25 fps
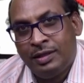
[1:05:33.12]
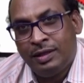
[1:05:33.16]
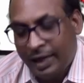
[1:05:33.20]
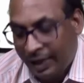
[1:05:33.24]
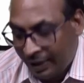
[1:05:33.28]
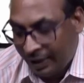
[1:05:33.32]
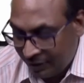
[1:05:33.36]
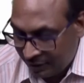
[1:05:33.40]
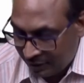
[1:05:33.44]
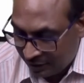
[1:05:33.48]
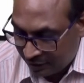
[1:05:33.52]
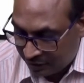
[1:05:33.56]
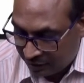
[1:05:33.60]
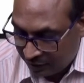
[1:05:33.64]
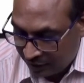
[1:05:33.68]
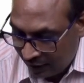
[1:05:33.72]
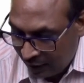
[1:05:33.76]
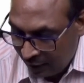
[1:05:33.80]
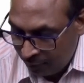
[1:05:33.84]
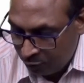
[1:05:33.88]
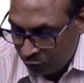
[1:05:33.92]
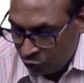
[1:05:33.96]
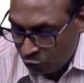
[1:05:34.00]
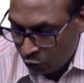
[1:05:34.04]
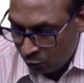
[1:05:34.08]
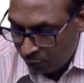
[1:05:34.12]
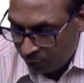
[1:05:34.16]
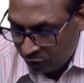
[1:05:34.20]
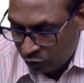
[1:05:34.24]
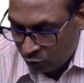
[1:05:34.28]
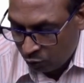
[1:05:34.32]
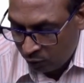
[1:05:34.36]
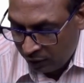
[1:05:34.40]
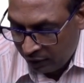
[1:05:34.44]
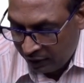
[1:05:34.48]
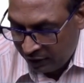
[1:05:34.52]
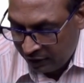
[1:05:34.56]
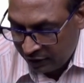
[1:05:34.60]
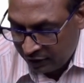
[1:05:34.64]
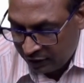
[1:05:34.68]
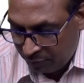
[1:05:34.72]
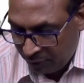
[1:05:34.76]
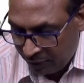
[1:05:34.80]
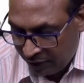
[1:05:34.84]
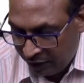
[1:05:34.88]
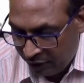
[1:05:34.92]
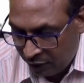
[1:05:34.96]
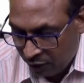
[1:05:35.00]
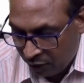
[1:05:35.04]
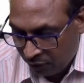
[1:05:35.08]
And the same supersonic
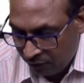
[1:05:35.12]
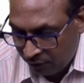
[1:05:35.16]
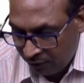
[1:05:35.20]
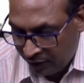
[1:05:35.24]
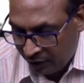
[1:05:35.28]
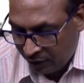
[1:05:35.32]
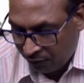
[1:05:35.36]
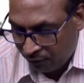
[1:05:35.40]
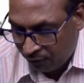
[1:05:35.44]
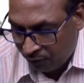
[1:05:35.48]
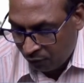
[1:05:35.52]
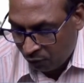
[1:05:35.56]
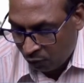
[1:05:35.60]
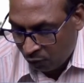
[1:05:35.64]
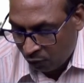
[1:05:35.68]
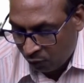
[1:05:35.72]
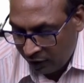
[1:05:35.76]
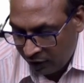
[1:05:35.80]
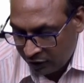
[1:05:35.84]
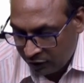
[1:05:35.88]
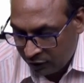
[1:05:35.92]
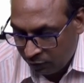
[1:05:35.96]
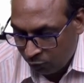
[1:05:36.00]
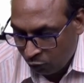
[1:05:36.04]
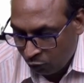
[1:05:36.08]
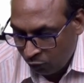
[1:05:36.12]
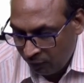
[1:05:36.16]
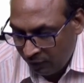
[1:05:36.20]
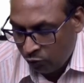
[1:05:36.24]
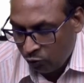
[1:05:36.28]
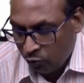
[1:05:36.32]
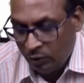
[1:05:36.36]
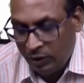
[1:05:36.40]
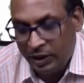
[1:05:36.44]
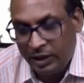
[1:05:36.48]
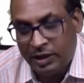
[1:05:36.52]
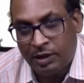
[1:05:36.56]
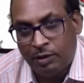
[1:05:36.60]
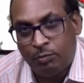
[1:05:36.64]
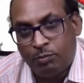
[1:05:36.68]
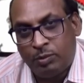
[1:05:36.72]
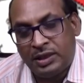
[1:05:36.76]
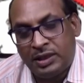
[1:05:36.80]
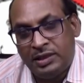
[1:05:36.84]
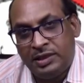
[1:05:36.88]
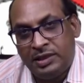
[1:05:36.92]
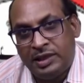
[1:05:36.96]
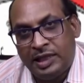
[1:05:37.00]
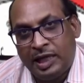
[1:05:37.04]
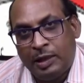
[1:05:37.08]
speed of airflow is moving to the
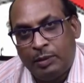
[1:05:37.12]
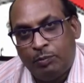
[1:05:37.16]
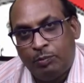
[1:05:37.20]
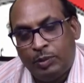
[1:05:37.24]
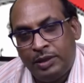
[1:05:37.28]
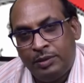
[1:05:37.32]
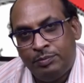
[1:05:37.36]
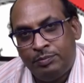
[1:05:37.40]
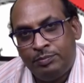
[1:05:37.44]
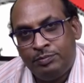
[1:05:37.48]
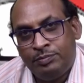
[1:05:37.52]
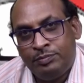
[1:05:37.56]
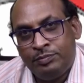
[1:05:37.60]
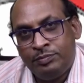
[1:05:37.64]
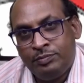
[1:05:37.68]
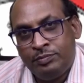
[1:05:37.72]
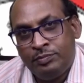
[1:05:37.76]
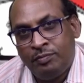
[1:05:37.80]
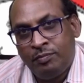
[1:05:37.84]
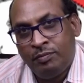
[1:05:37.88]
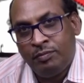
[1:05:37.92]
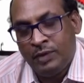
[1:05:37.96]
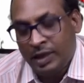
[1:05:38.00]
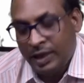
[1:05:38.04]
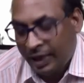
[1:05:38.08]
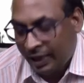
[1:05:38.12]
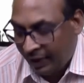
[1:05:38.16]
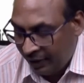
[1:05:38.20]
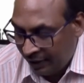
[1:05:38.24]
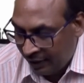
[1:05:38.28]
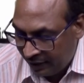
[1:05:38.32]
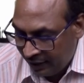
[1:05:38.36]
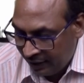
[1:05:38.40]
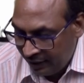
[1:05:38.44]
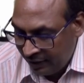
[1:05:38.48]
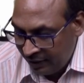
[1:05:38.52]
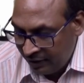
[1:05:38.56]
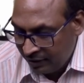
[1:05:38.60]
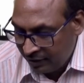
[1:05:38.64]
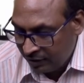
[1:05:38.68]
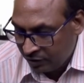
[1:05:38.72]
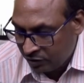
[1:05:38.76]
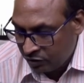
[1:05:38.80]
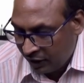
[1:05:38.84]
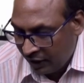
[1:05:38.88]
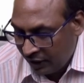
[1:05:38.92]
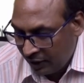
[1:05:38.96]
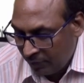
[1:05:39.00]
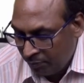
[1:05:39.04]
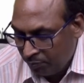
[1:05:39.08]
combustion chamber. And again in the
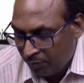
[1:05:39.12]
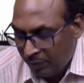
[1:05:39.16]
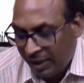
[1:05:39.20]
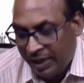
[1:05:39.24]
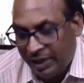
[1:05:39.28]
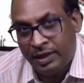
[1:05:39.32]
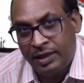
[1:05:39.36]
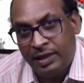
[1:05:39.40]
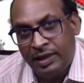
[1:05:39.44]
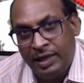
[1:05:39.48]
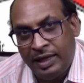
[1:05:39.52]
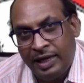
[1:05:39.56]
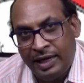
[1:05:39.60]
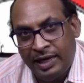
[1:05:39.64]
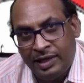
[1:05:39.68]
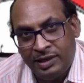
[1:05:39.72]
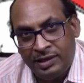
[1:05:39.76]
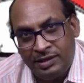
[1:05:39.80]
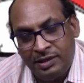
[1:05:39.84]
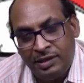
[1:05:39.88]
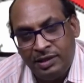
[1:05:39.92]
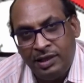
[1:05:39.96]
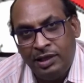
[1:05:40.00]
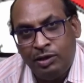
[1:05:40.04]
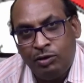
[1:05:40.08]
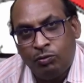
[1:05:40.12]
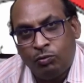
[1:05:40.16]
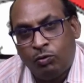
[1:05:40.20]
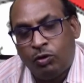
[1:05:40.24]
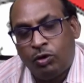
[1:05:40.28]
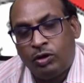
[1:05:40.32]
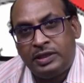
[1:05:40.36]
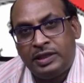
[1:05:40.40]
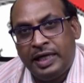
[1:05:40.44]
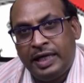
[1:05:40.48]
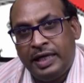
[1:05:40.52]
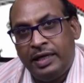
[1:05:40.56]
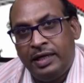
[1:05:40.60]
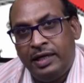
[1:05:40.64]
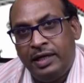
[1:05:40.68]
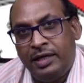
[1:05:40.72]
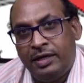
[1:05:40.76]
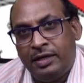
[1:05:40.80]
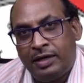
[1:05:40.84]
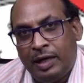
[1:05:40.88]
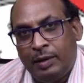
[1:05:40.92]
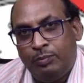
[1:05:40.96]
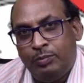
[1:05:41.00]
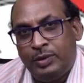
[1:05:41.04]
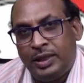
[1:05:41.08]
same manner as it was there in
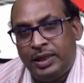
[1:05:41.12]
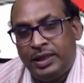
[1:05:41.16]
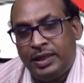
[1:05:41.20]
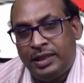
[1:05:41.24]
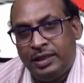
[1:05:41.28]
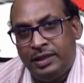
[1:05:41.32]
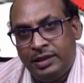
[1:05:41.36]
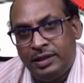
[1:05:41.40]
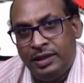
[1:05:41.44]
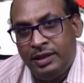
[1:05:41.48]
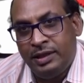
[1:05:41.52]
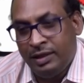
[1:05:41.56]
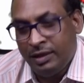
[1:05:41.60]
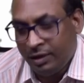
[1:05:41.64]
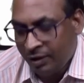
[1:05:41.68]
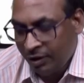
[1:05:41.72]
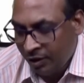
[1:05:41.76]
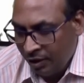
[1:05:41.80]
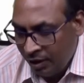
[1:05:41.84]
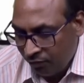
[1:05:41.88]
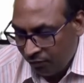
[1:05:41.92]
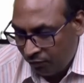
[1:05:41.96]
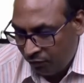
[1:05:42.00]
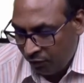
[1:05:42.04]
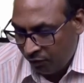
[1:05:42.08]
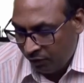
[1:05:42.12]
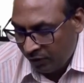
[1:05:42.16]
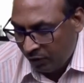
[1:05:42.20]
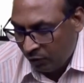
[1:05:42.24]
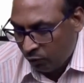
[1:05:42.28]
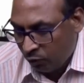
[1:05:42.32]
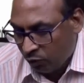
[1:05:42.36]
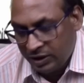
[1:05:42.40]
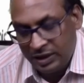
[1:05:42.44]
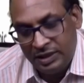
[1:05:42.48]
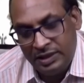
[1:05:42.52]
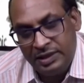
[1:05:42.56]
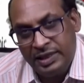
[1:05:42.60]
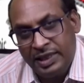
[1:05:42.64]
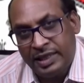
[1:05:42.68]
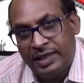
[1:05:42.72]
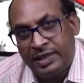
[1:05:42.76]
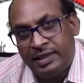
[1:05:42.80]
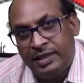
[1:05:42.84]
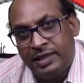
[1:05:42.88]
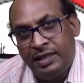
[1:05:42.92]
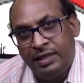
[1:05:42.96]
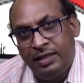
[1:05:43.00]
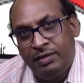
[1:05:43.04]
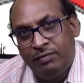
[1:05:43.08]
ramjet engine, fuel
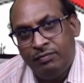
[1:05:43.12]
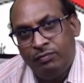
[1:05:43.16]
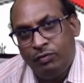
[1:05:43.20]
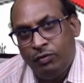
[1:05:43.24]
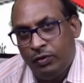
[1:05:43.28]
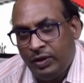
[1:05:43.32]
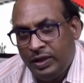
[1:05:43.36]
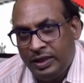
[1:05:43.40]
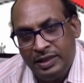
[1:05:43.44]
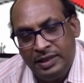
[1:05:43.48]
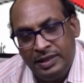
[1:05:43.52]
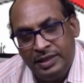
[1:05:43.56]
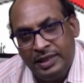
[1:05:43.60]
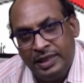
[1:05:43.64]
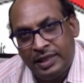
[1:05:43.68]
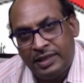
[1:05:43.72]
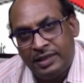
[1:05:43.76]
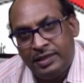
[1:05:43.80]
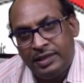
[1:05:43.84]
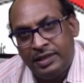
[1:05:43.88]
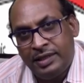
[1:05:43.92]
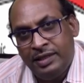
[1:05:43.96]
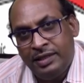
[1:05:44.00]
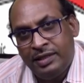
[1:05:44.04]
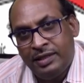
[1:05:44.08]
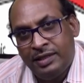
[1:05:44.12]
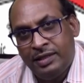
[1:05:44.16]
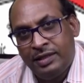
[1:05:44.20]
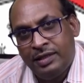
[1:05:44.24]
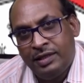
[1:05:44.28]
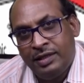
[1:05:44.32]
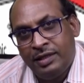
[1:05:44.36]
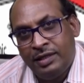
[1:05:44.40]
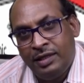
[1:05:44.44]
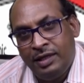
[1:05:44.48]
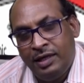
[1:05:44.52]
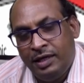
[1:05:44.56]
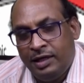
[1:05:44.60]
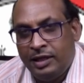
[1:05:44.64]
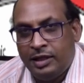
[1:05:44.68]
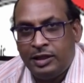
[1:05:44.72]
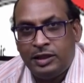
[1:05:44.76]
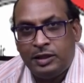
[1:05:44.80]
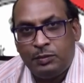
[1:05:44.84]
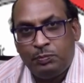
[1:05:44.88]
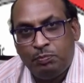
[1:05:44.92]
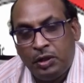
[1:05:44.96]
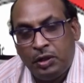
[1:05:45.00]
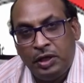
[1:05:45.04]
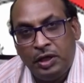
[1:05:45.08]
is injected, it
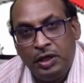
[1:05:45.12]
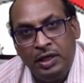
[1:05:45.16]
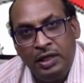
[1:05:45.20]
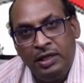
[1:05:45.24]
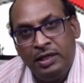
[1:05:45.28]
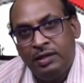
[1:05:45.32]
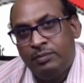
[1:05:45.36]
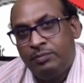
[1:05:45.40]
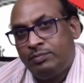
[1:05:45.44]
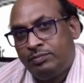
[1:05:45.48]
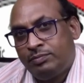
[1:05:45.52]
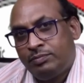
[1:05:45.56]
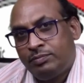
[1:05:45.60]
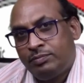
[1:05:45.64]
is burned,